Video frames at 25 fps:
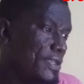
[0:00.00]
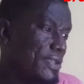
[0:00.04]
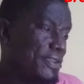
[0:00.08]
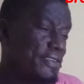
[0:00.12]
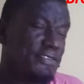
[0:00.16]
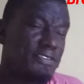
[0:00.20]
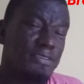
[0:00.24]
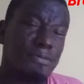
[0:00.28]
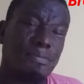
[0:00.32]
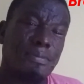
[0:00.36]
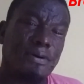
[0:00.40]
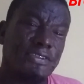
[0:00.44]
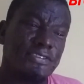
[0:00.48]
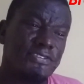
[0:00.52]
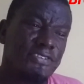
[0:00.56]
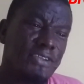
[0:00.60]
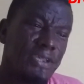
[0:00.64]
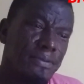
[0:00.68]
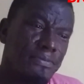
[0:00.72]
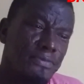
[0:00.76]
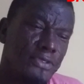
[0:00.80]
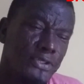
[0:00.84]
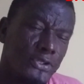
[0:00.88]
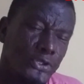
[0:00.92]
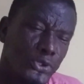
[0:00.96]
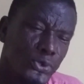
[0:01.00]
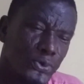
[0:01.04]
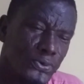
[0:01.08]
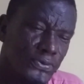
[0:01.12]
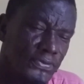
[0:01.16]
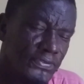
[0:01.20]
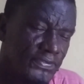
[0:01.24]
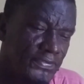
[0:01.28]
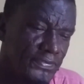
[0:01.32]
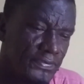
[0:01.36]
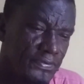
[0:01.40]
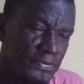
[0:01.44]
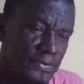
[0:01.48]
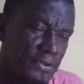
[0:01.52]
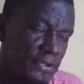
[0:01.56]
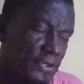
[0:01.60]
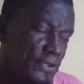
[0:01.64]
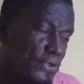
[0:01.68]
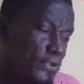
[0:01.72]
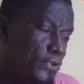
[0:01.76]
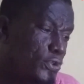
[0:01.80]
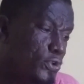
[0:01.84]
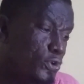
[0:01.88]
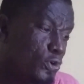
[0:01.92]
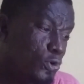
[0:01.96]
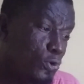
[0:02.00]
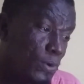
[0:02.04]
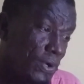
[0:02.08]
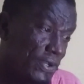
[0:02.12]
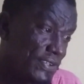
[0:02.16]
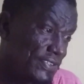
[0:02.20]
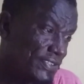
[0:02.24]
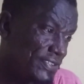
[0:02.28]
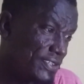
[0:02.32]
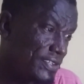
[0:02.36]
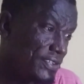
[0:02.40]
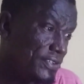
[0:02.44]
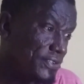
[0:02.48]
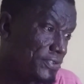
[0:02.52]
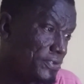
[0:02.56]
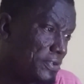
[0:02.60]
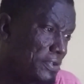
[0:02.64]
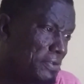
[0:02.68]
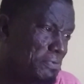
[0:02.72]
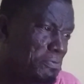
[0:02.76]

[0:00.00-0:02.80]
It's about time the youth and the new ones need to,